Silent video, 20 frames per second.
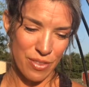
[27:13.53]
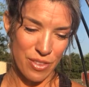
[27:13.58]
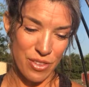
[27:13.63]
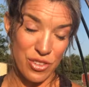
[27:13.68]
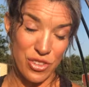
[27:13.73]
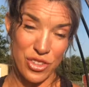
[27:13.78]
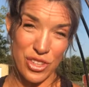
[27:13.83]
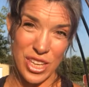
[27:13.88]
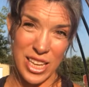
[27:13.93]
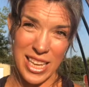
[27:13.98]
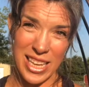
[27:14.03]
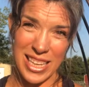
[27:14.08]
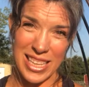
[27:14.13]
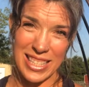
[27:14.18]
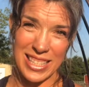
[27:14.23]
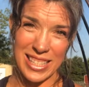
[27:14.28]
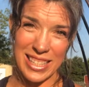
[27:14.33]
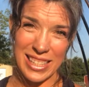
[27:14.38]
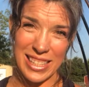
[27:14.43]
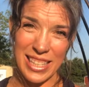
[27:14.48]
she
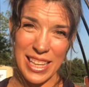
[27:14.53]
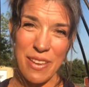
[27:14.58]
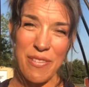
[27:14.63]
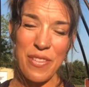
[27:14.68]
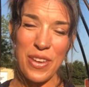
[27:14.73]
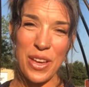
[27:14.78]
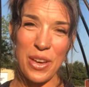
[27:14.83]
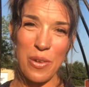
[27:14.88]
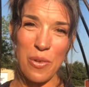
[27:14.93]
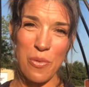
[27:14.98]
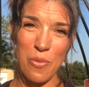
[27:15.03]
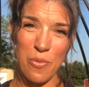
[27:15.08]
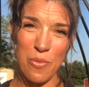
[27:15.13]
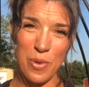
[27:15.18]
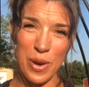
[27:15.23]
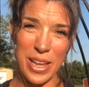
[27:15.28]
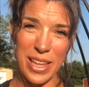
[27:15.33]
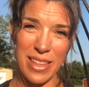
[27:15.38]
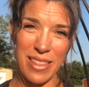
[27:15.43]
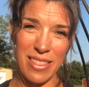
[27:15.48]
is living
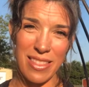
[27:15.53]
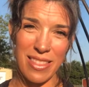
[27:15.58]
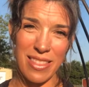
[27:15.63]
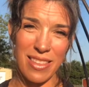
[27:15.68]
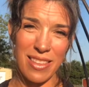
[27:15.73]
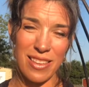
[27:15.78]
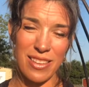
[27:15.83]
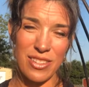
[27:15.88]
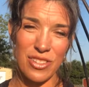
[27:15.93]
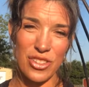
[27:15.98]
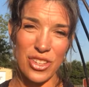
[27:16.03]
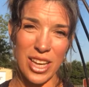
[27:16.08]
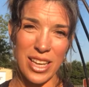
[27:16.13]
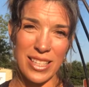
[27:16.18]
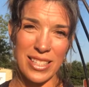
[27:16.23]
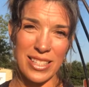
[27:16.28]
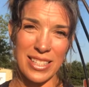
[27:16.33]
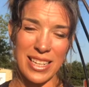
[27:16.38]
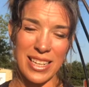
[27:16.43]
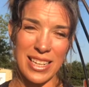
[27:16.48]
with
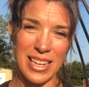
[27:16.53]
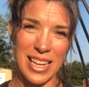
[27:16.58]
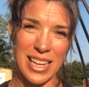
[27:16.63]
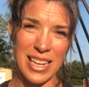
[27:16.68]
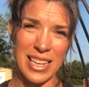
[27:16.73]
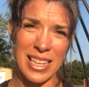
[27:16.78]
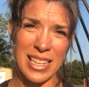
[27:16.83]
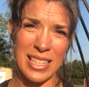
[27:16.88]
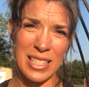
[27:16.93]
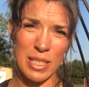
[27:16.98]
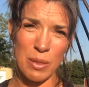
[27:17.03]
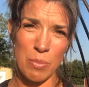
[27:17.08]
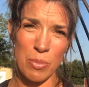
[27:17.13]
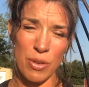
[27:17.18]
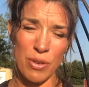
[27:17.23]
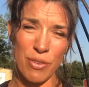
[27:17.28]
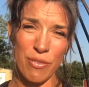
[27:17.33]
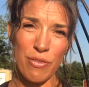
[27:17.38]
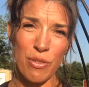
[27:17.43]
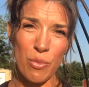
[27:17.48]
Justin and his
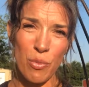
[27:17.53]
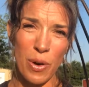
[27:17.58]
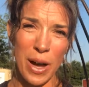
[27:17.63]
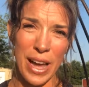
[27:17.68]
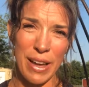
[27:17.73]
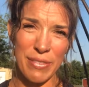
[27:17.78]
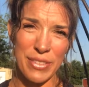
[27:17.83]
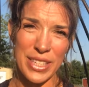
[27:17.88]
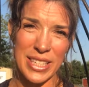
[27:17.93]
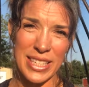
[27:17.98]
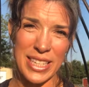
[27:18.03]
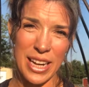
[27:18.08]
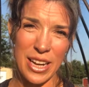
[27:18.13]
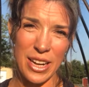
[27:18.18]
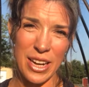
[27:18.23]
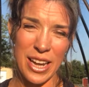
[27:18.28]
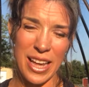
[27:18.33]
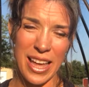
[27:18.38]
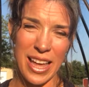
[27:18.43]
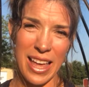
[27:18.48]
beautiful wife
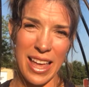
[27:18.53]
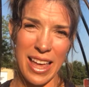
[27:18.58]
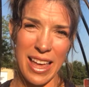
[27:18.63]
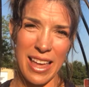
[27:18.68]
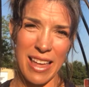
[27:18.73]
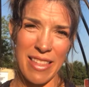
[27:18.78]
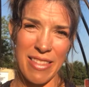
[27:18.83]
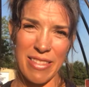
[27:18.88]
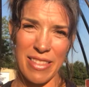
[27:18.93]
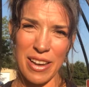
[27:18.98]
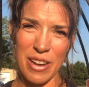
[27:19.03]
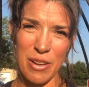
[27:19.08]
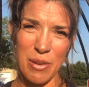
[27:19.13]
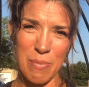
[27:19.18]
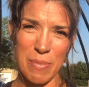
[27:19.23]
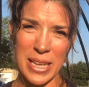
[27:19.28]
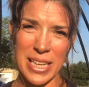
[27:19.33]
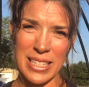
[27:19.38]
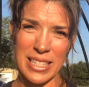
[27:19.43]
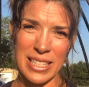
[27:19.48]
Sarah and their
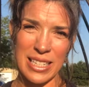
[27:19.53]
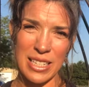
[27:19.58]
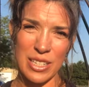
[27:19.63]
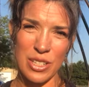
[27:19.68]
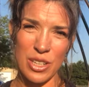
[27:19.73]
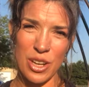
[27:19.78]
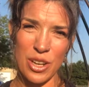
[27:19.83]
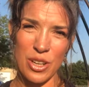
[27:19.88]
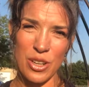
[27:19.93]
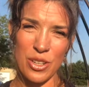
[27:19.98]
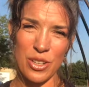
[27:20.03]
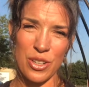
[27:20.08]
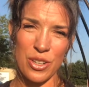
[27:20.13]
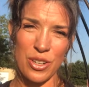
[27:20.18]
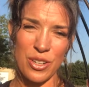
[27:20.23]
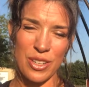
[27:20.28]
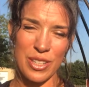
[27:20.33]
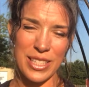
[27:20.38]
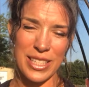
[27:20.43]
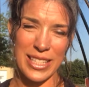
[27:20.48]
amazing daughter
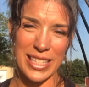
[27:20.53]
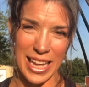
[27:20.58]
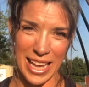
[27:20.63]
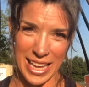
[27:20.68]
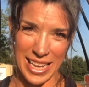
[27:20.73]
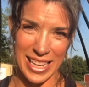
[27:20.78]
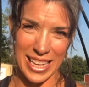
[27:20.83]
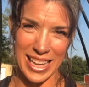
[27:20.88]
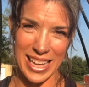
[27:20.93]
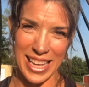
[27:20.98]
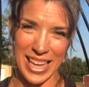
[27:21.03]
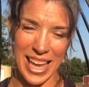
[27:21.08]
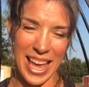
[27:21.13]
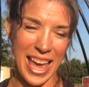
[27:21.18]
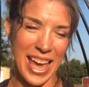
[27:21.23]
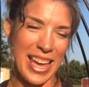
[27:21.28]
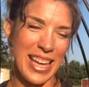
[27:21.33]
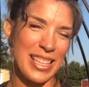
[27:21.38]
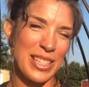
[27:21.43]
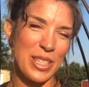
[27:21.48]
Sadie
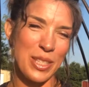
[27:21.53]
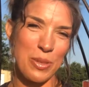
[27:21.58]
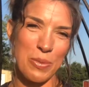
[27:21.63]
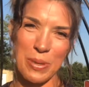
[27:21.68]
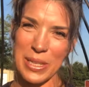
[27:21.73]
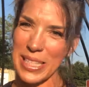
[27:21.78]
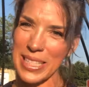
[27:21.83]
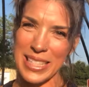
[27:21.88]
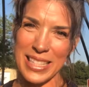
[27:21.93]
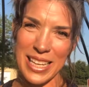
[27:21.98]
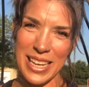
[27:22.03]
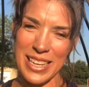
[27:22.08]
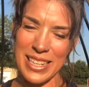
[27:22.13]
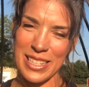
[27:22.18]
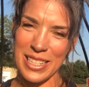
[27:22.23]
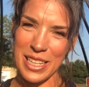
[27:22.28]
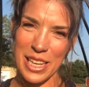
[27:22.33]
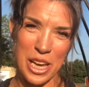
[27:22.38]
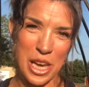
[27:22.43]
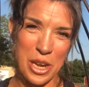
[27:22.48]
and sweet
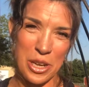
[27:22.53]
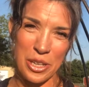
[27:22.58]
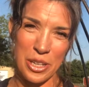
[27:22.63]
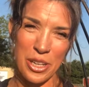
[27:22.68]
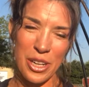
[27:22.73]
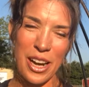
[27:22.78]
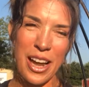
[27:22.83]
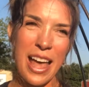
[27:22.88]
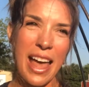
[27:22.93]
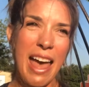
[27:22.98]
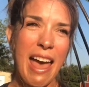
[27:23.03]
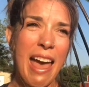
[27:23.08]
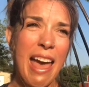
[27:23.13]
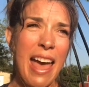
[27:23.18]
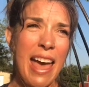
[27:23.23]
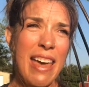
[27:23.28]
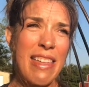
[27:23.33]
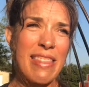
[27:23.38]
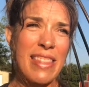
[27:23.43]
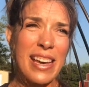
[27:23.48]
son Gunnar.
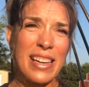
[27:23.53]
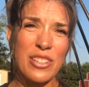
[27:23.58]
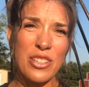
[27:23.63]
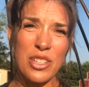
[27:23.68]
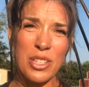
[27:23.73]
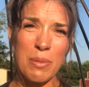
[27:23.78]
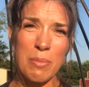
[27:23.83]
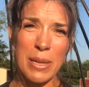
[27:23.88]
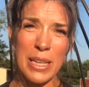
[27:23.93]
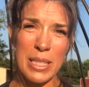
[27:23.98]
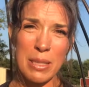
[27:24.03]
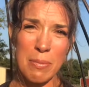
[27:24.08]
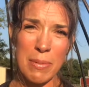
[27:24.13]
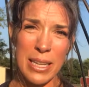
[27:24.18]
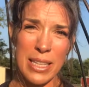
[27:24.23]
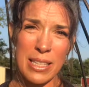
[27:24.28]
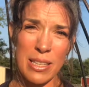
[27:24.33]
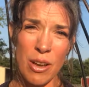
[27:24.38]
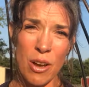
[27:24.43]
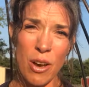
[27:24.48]
And that just makes
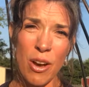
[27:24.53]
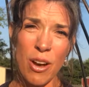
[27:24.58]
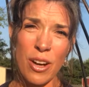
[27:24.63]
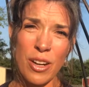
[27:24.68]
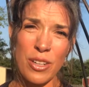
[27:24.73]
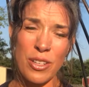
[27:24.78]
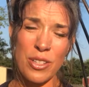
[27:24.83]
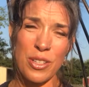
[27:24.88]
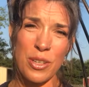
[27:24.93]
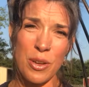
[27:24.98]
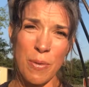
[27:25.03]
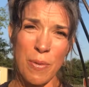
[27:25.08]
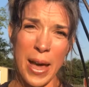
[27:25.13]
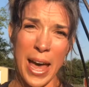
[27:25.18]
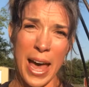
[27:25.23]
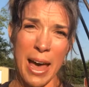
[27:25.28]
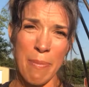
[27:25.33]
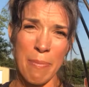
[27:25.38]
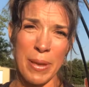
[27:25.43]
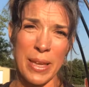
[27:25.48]
my heart so
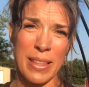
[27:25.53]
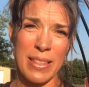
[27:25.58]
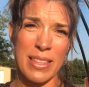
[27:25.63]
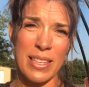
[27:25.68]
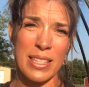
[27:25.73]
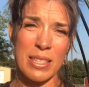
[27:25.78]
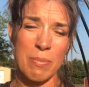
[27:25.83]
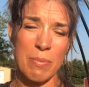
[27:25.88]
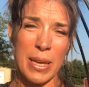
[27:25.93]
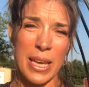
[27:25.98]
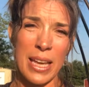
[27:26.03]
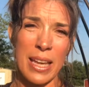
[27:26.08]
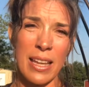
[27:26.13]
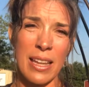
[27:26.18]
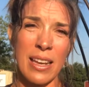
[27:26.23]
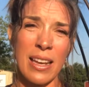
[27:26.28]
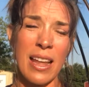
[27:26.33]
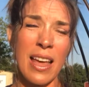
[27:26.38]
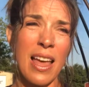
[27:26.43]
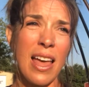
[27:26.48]
happy. This
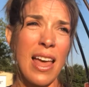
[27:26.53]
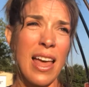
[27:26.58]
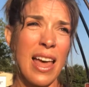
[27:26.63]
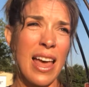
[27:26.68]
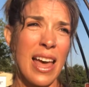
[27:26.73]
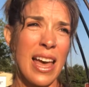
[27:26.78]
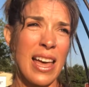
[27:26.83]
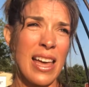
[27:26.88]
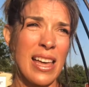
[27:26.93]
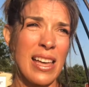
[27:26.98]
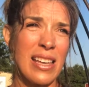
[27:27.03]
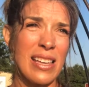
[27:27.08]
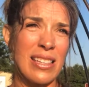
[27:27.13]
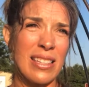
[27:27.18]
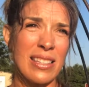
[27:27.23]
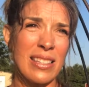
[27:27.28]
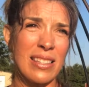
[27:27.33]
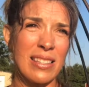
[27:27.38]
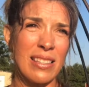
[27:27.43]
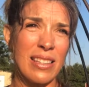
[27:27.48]
man
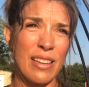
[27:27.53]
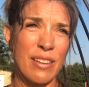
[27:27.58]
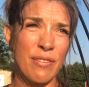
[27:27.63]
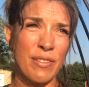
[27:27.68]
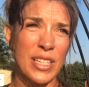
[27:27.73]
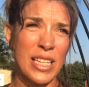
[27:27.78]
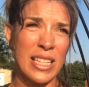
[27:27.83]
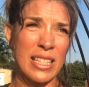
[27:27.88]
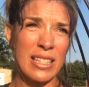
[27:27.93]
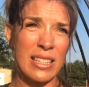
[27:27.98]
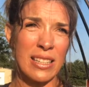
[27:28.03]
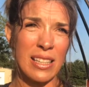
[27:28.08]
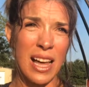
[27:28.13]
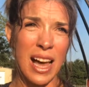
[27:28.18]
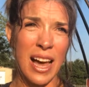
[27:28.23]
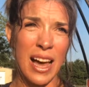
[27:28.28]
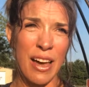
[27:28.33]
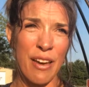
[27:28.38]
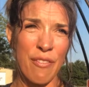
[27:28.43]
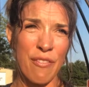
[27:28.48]
has lived his
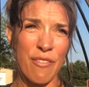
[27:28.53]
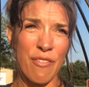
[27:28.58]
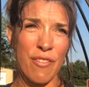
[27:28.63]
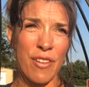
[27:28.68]
life